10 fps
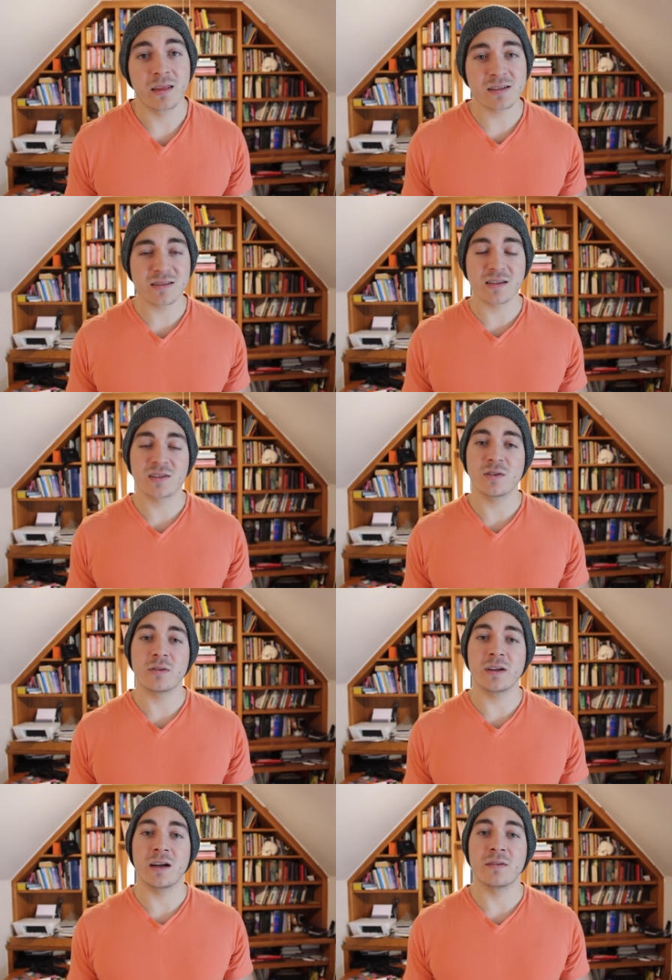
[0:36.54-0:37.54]
This is the
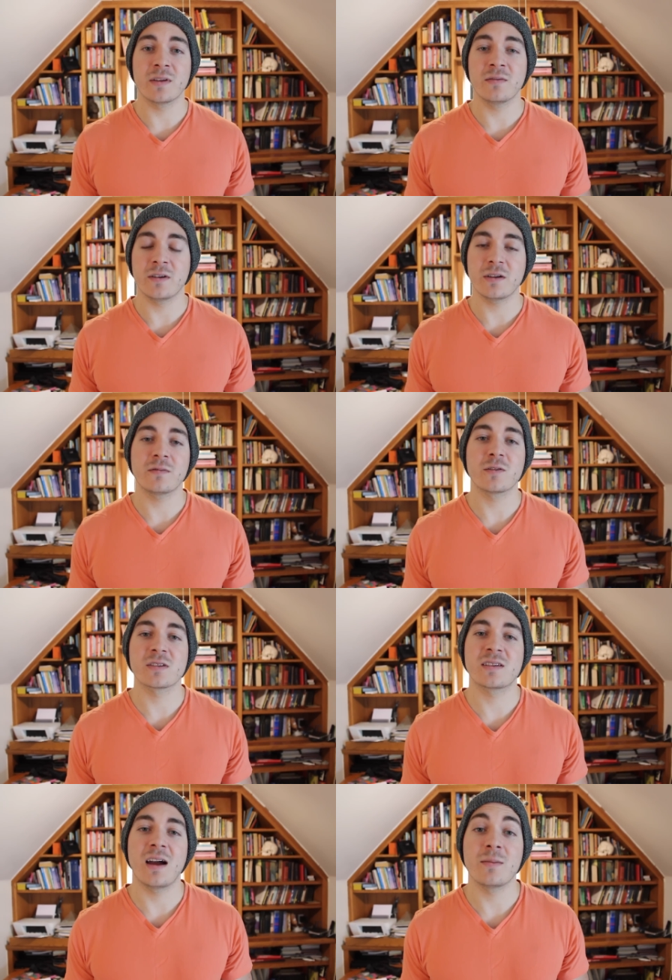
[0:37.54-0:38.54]
story of the very
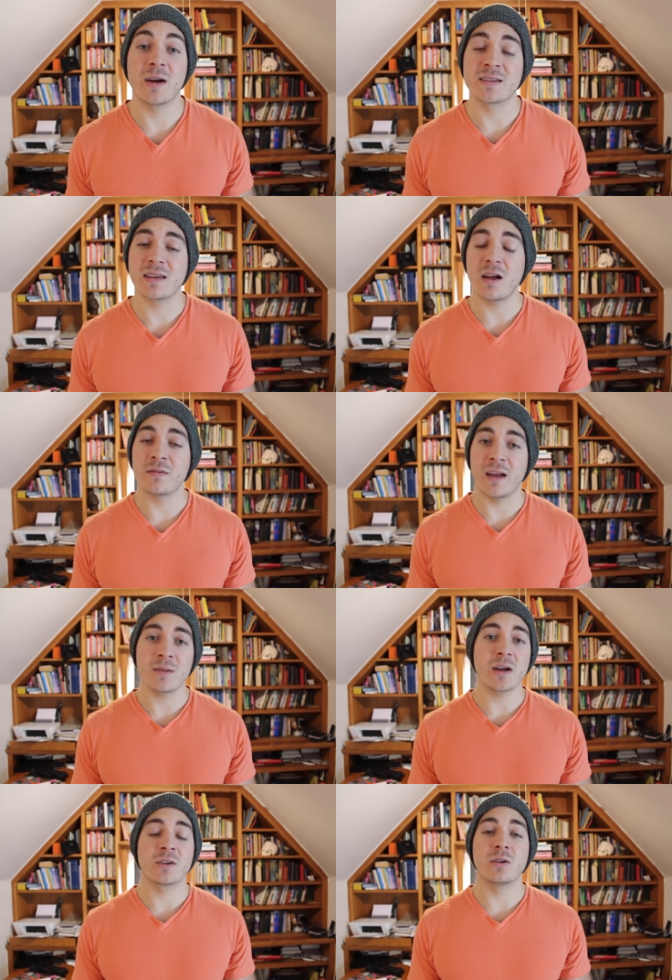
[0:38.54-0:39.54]
first time myself
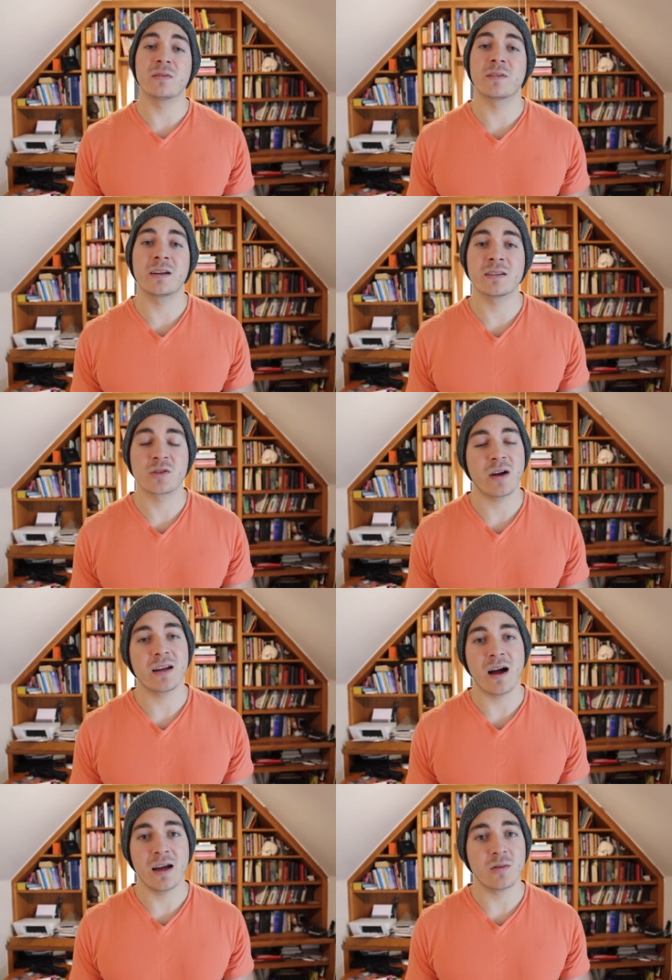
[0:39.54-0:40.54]
and my girlfriend
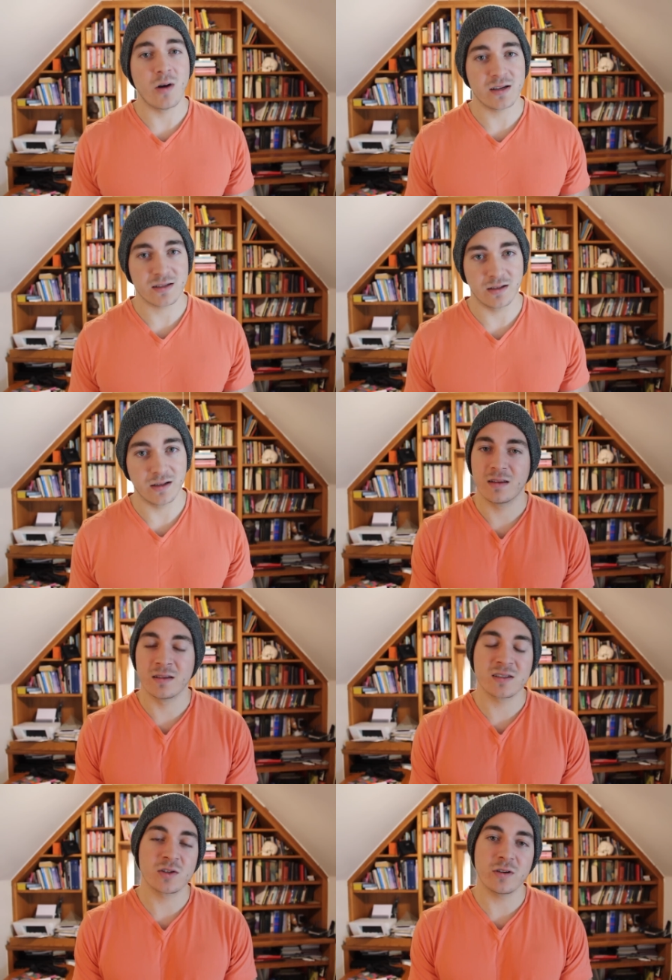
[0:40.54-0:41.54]
tried ayahuasca.
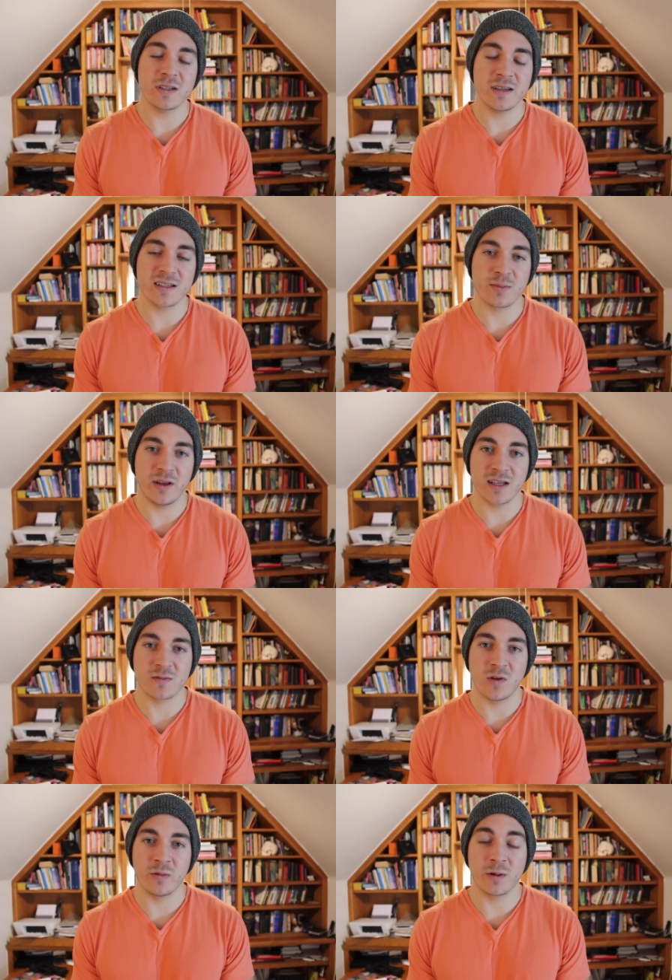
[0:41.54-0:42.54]
This story takes
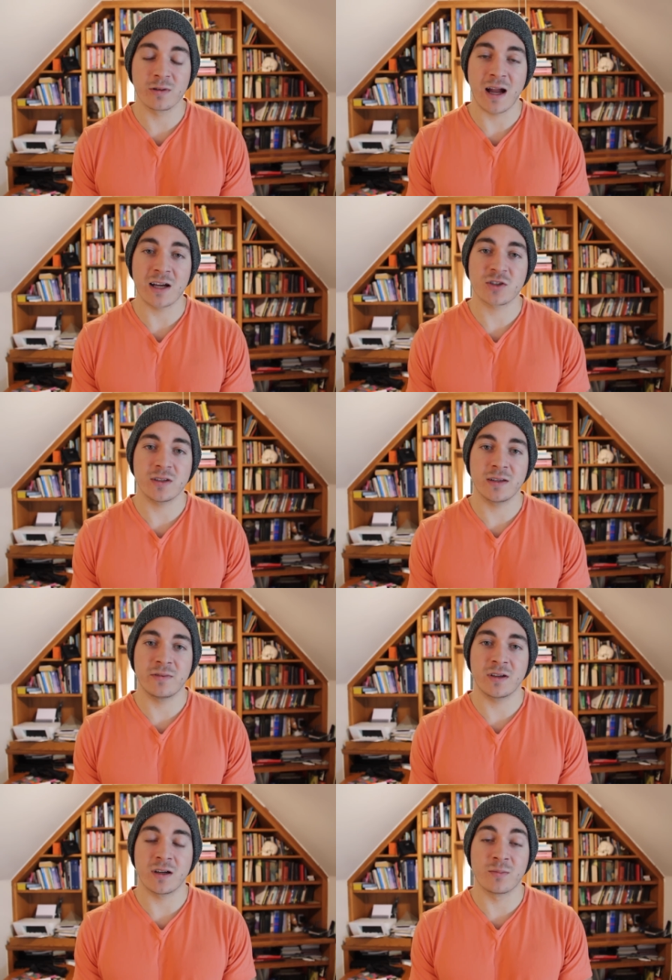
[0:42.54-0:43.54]
place while we were actually
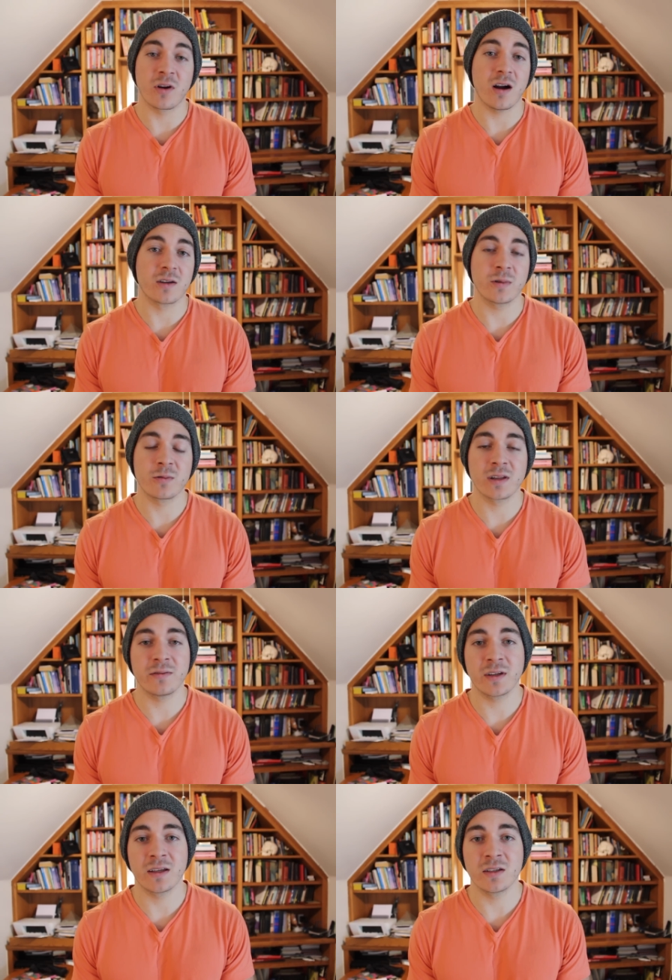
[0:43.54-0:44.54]
living abroad. We were
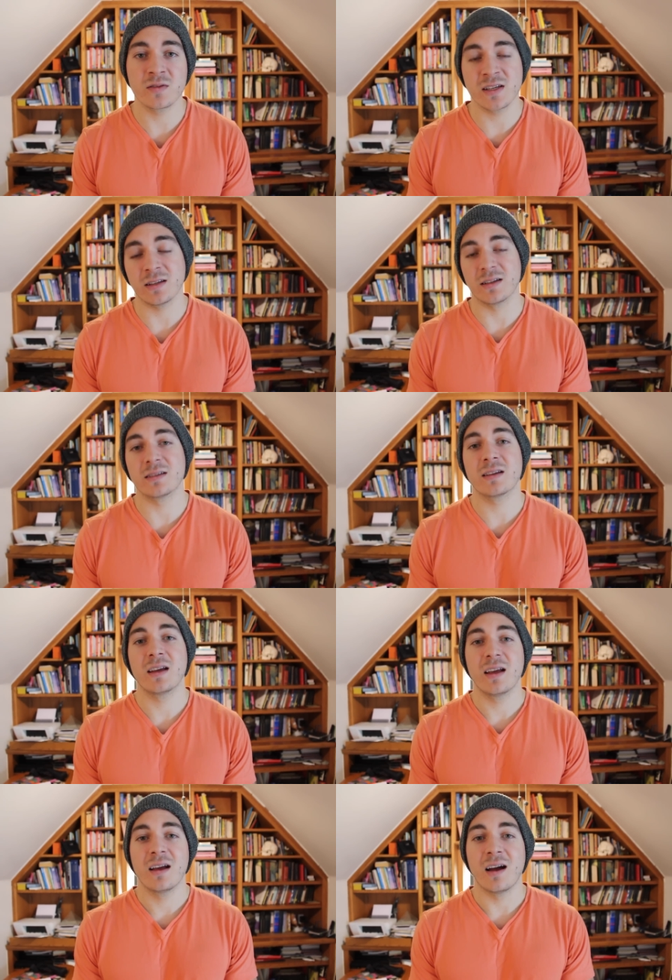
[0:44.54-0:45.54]
living in New Zealand.
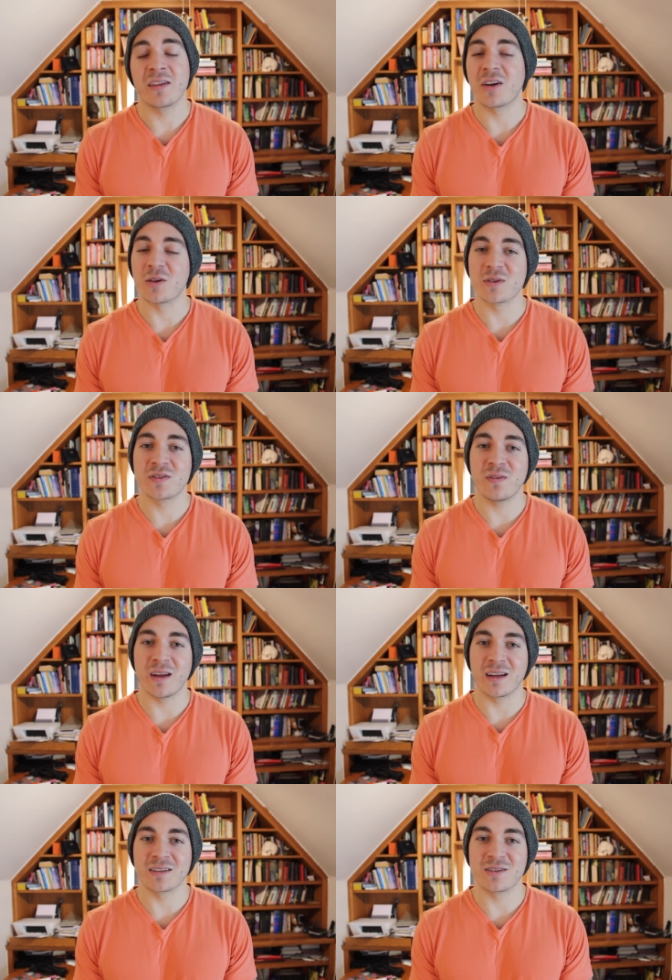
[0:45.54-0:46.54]
I thought it was
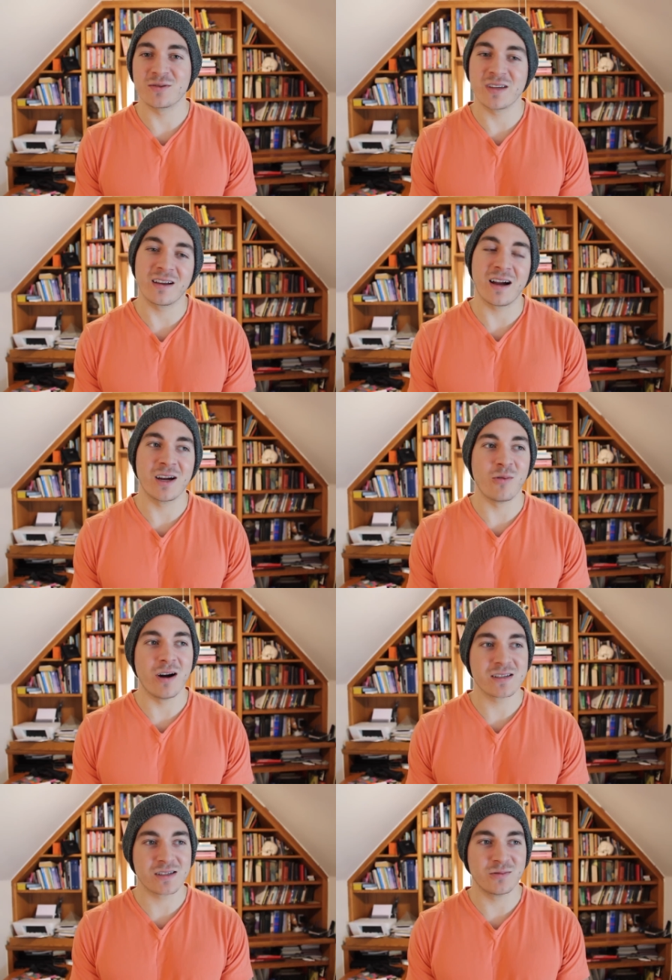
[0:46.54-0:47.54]
fitting to take
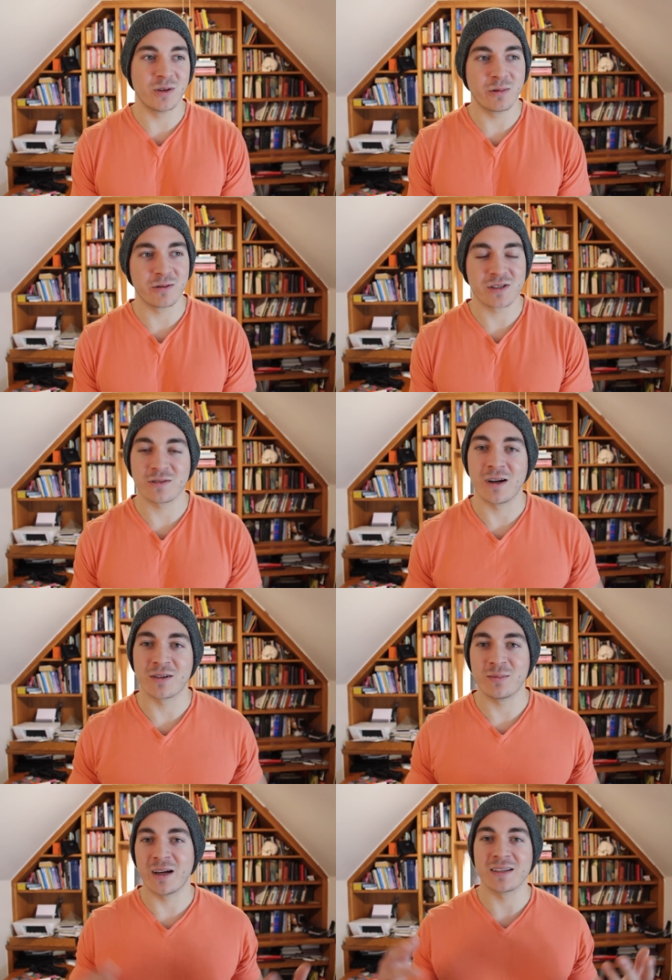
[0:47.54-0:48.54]
ayahuasca while we were
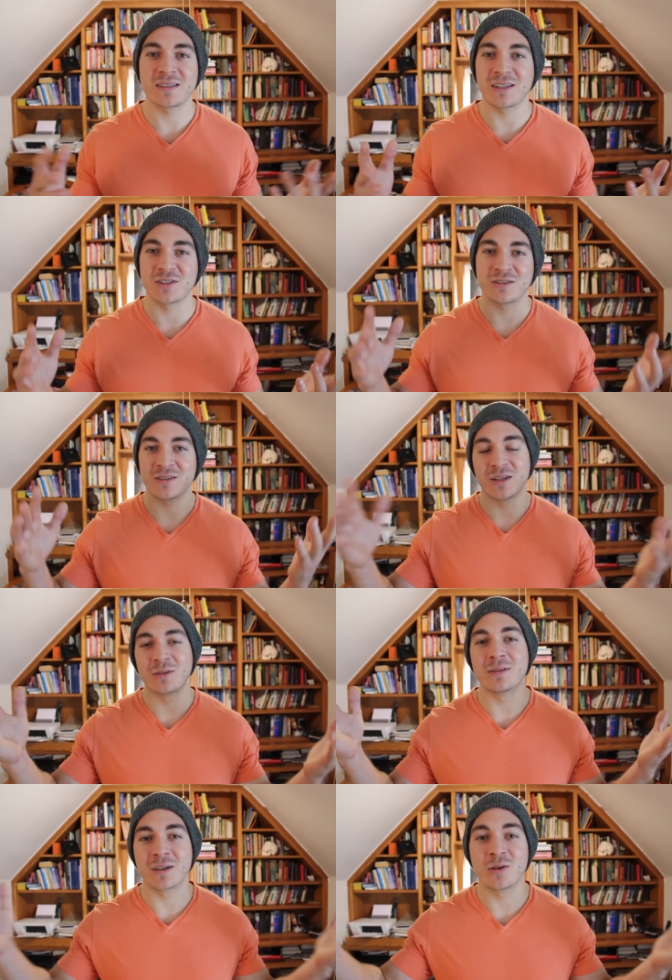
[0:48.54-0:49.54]
surrounded by such,
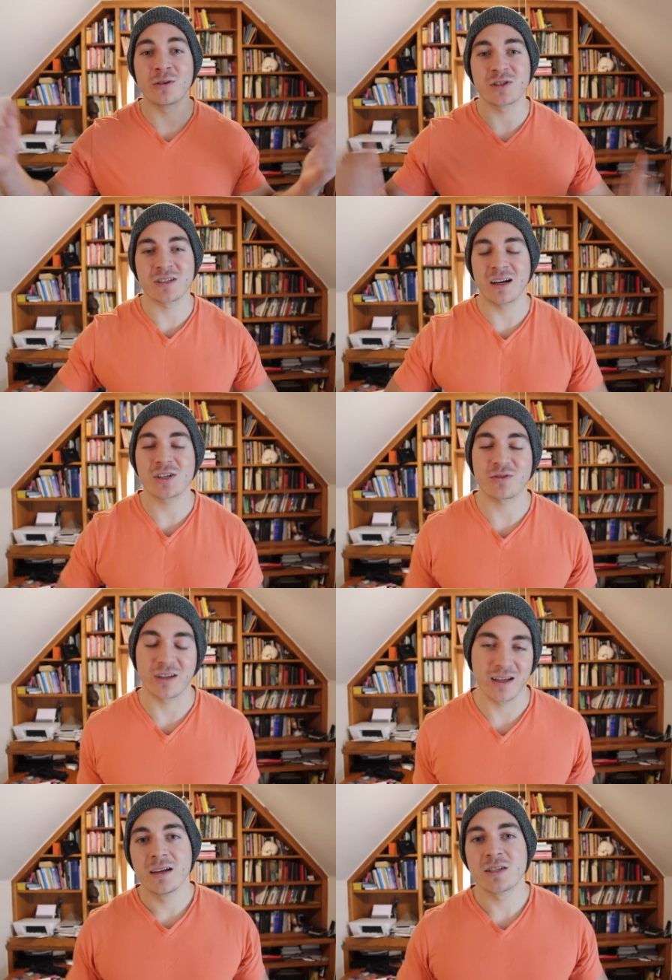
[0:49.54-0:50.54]
a gorgeous
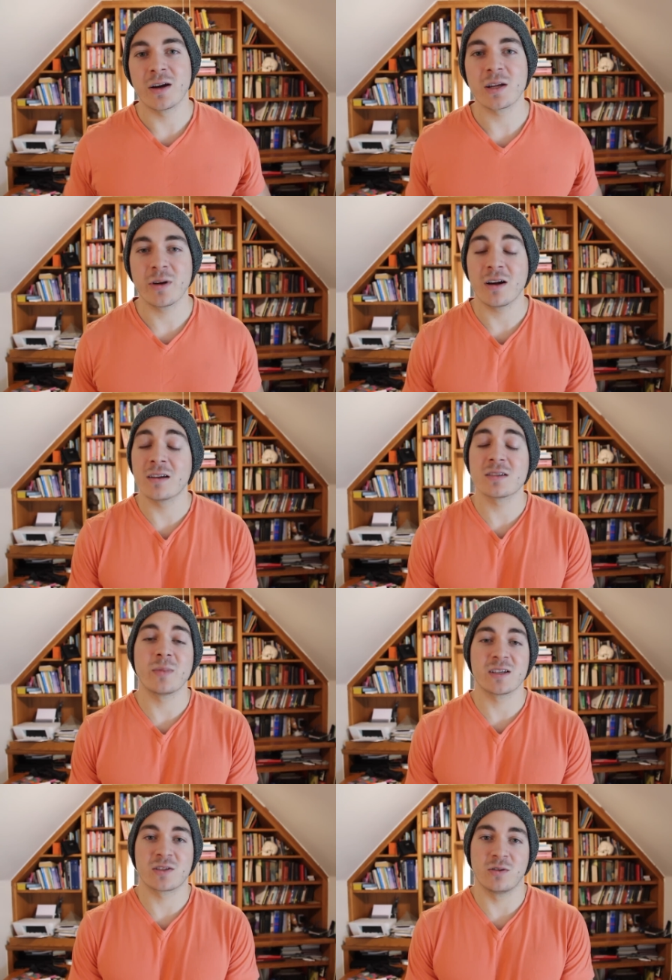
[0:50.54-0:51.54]
country. So anyway, on to
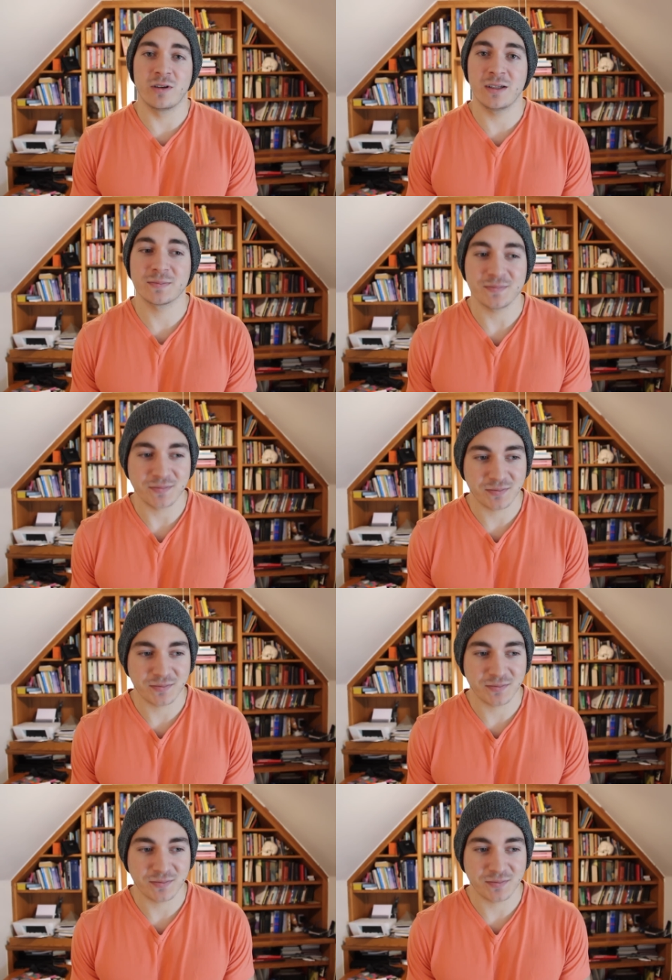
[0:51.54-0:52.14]
my story.